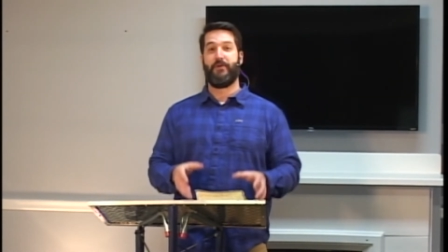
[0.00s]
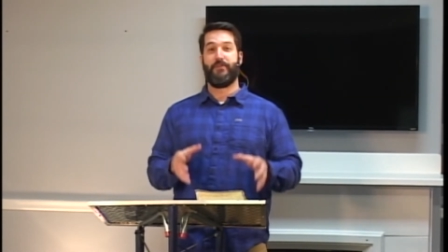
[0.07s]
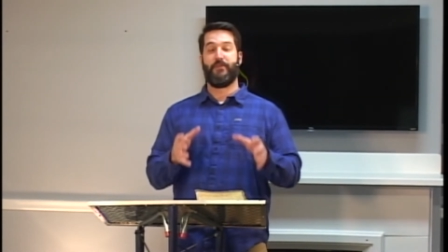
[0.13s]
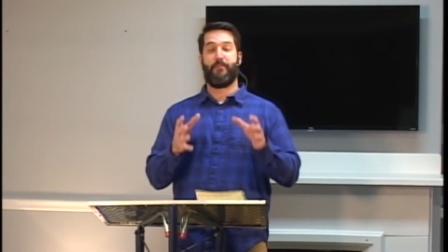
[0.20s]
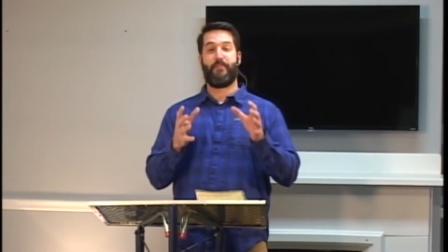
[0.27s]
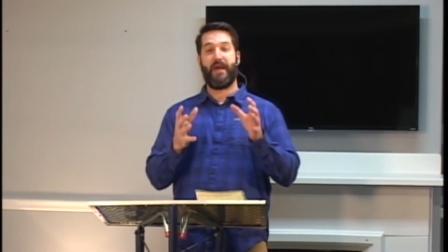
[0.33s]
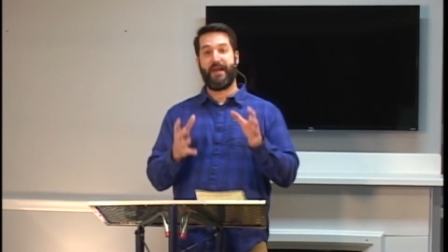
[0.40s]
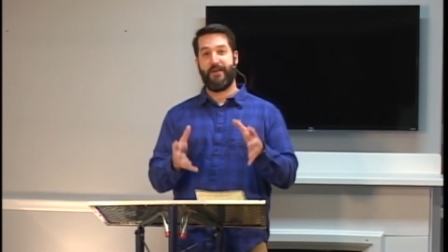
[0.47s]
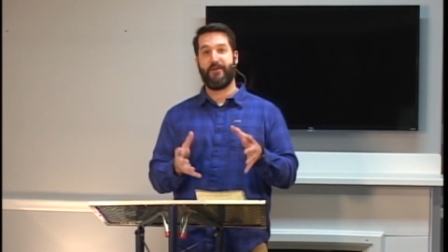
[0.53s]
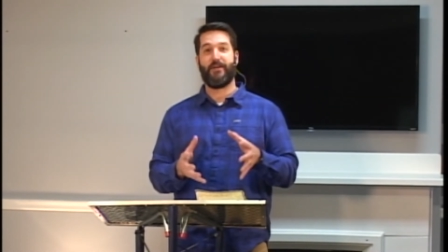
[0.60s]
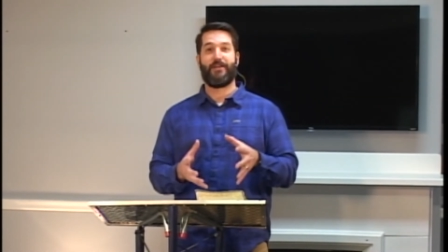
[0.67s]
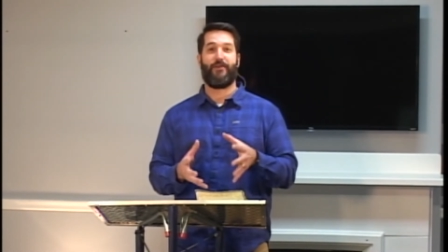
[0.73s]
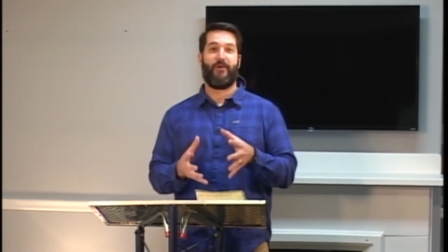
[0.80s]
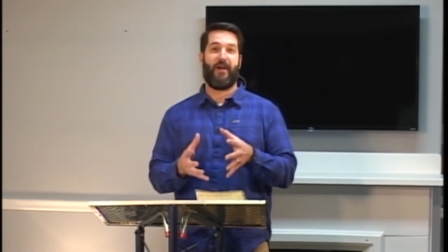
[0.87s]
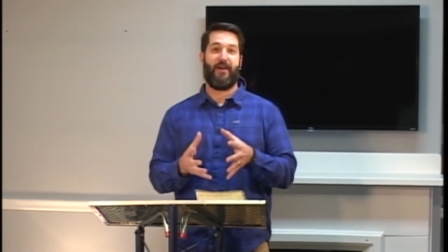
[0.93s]
the
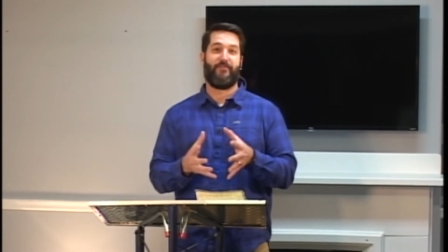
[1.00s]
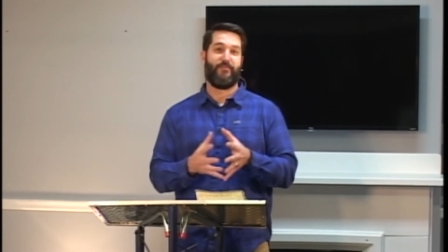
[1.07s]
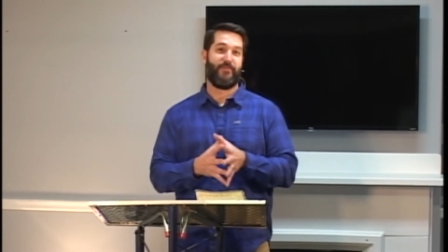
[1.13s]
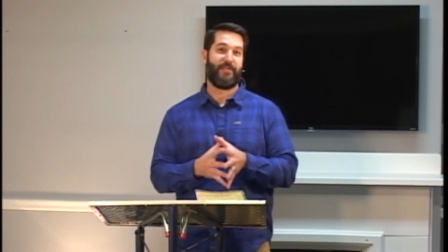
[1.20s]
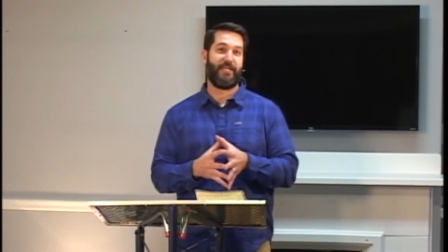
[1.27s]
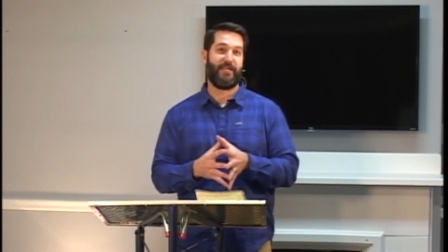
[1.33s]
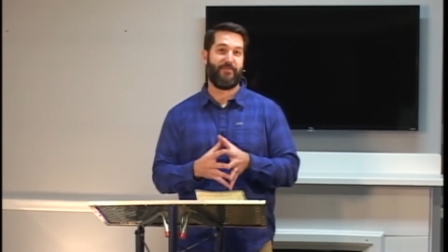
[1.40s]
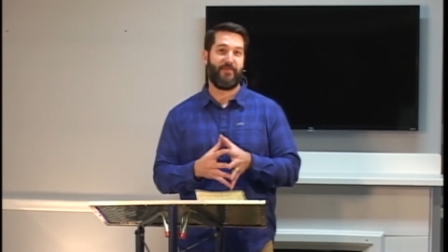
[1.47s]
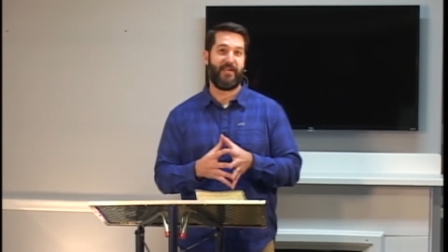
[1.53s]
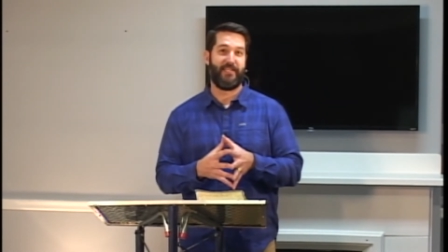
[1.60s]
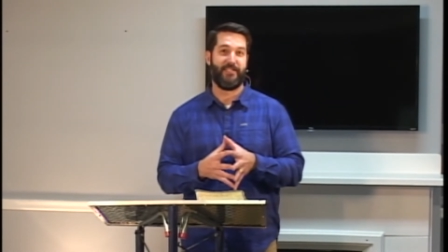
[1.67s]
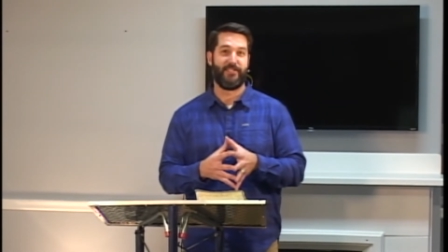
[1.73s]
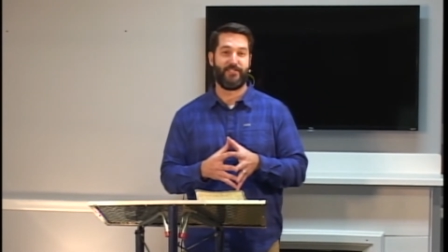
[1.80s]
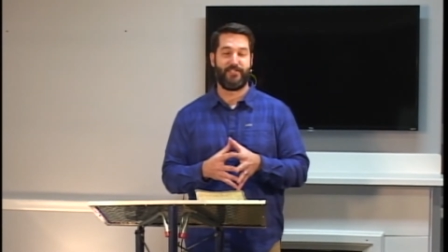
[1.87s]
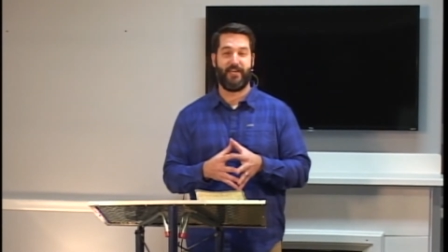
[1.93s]
paragraph we're getting ready
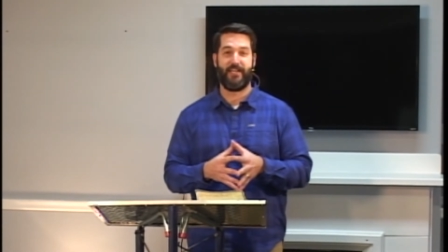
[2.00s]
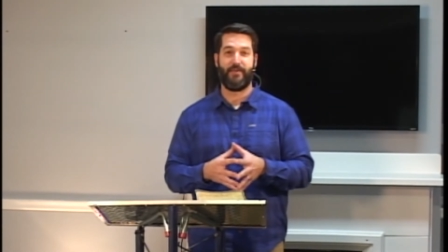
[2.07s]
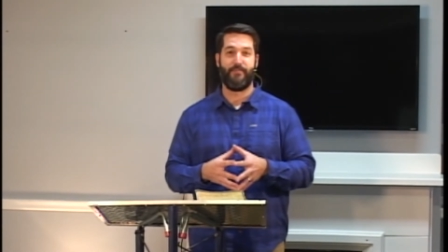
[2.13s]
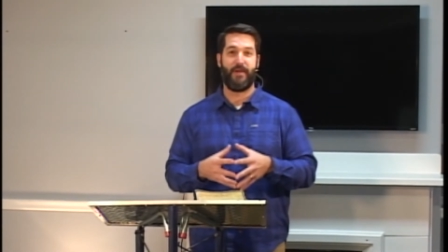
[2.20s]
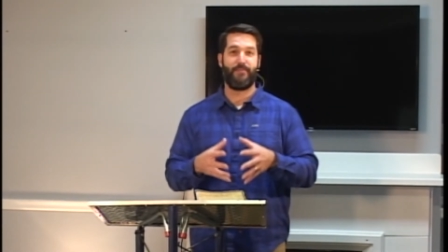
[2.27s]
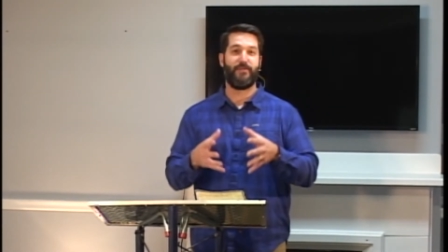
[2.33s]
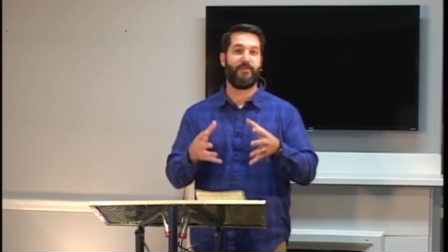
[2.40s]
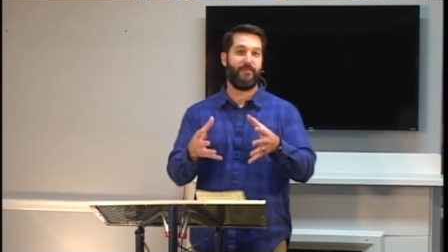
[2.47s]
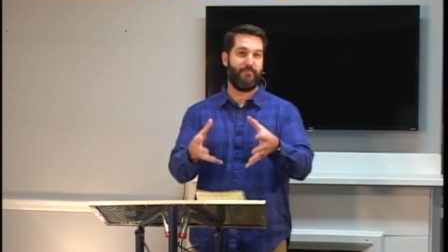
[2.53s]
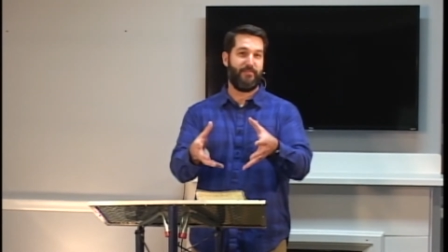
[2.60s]
to study, maybe the,